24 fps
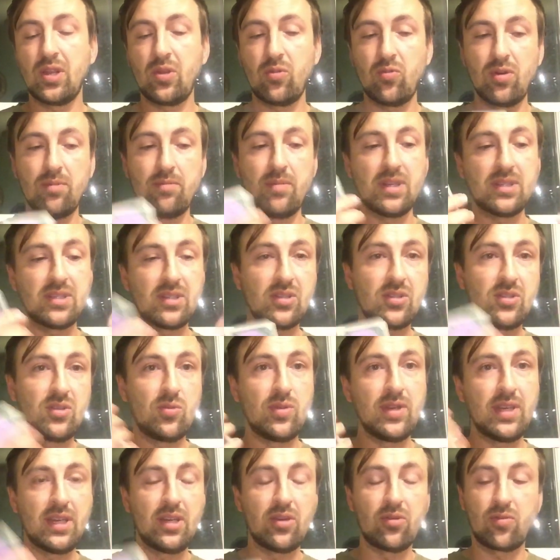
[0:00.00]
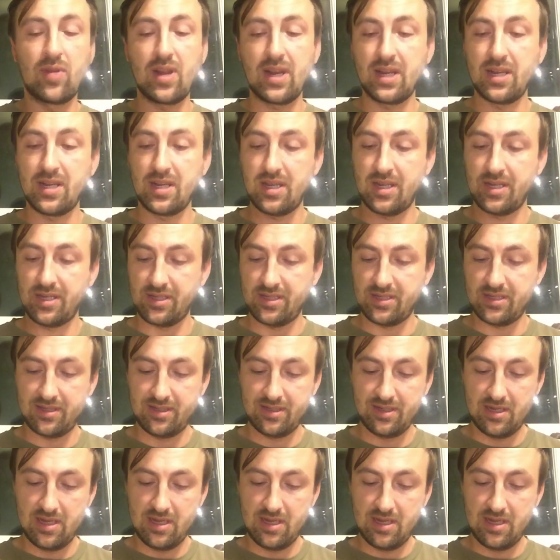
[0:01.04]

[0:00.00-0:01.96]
What message do we need to recognize?